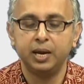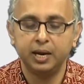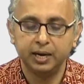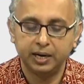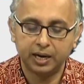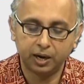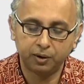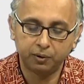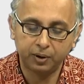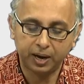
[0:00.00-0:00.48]

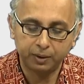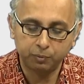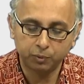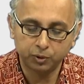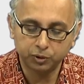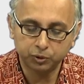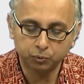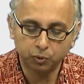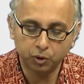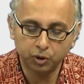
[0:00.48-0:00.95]
Now I
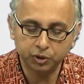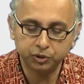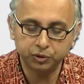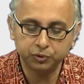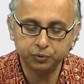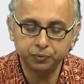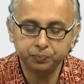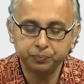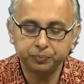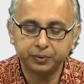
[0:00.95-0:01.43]
want to warn
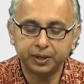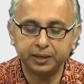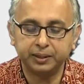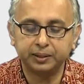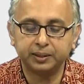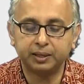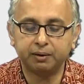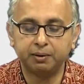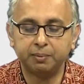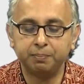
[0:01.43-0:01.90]
you
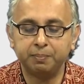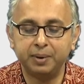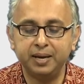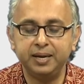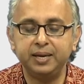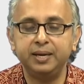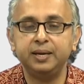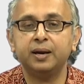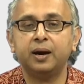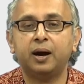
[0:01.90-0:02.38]
that there are
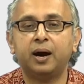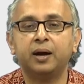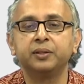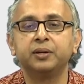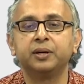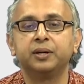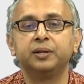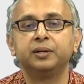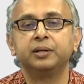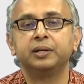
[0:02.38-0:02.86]
many
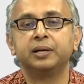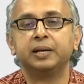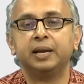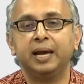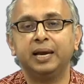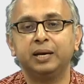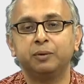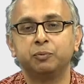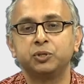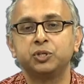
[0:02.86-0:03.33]
other
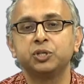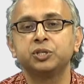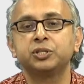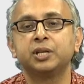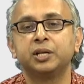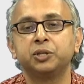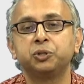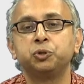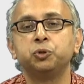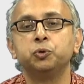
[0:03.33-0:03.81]
languages
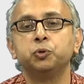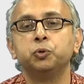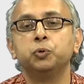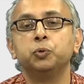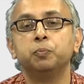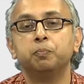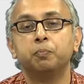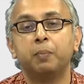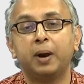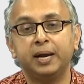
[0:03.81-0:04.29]
that
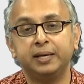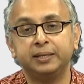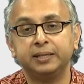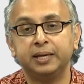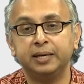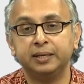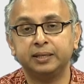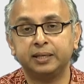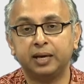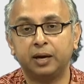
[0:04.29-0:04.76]
you might
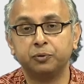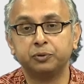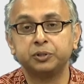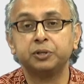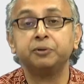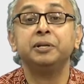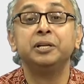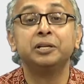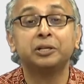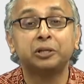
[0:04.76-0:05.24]

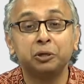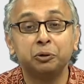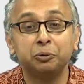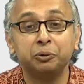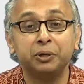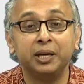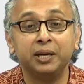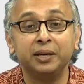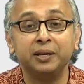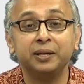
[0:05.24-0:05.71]
encounter
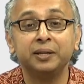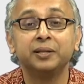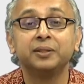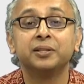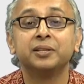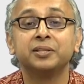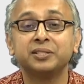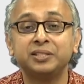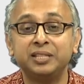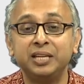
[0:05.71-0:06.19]
including
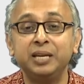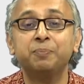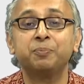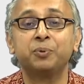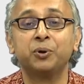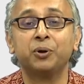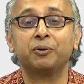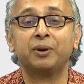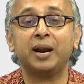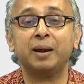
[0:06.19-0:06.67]
the C
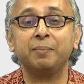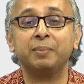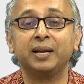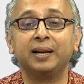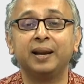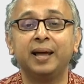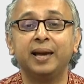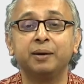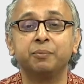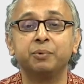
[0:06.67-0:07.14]
programming
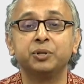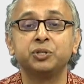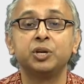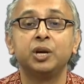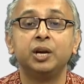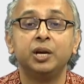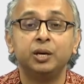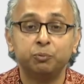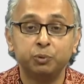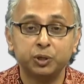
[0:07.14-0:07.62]
language
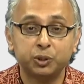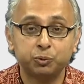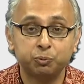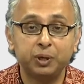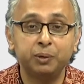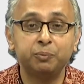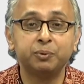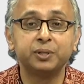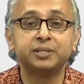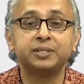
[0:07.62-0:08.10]
which
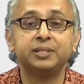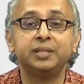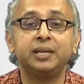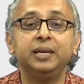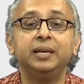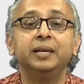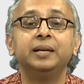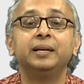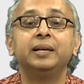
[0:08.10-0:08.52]
we will see